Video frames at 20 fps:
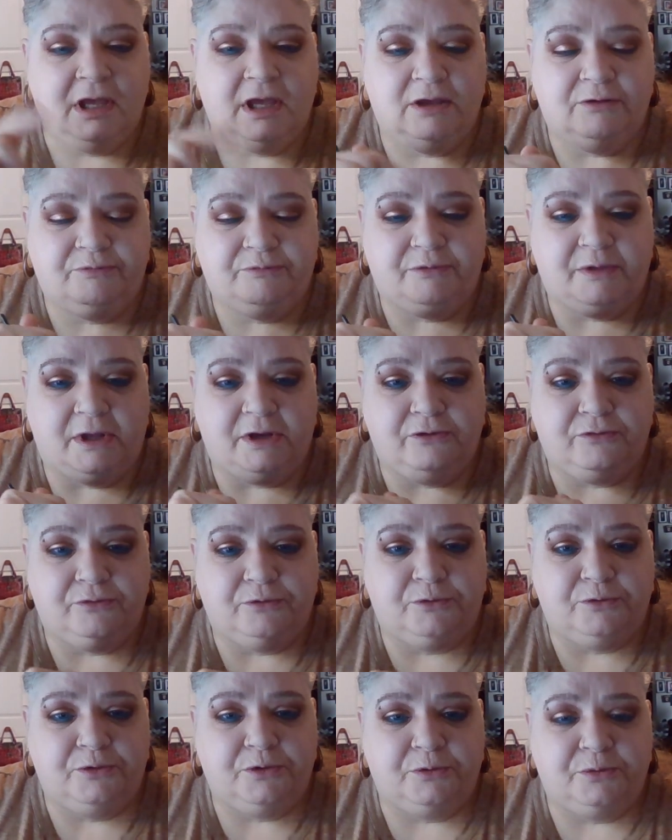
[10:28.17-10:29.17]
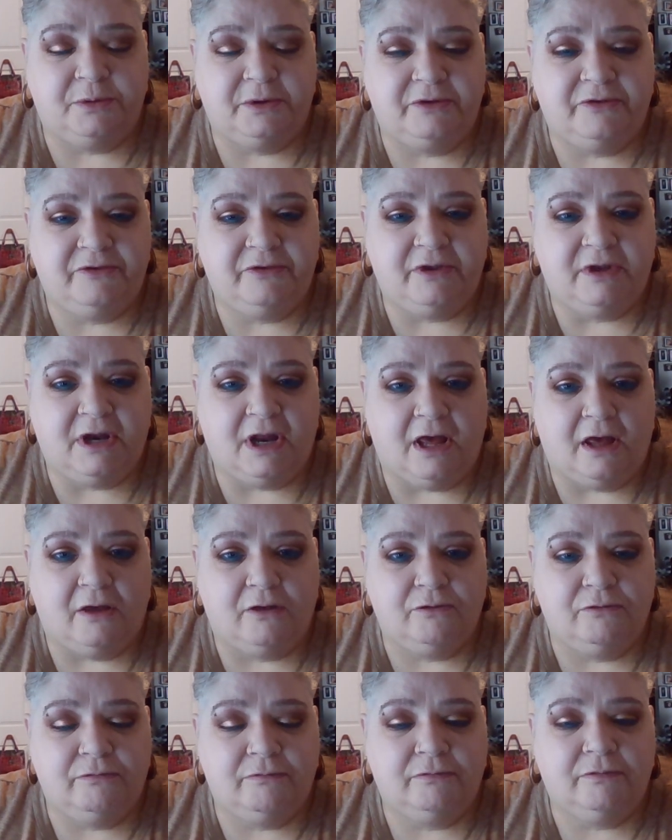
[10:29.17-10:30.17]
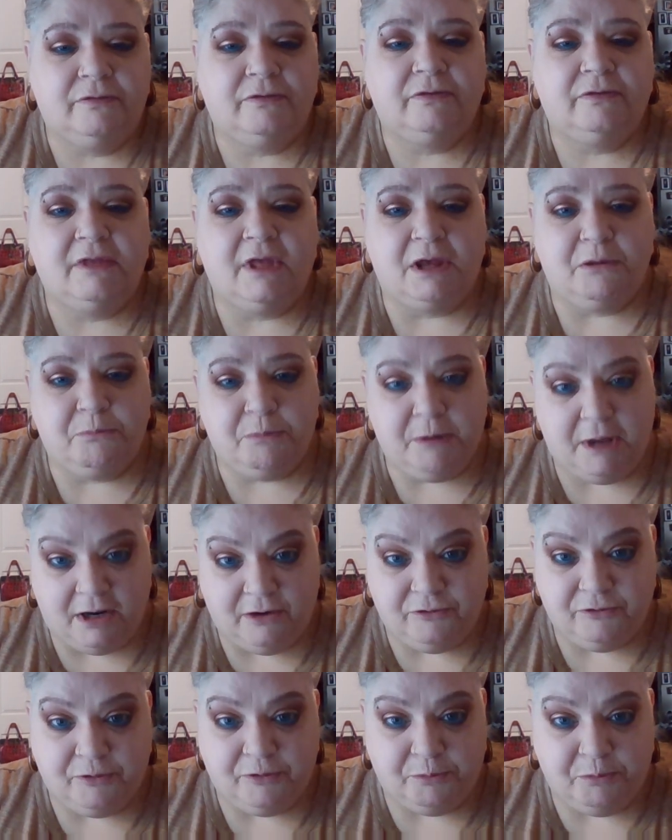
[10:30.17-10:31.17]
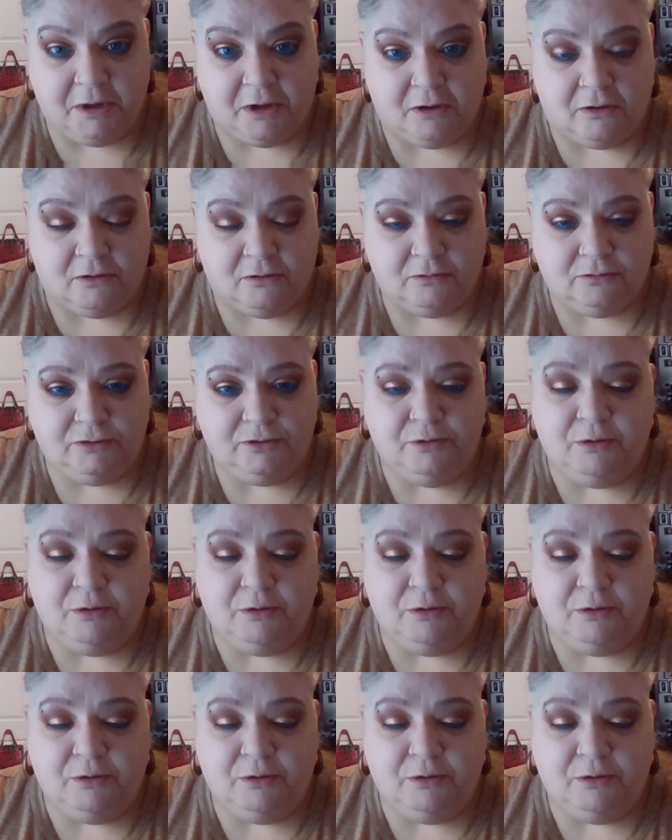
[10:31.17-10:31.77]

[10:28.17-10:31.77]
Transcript: If they drew your receipt out, they paid your bill.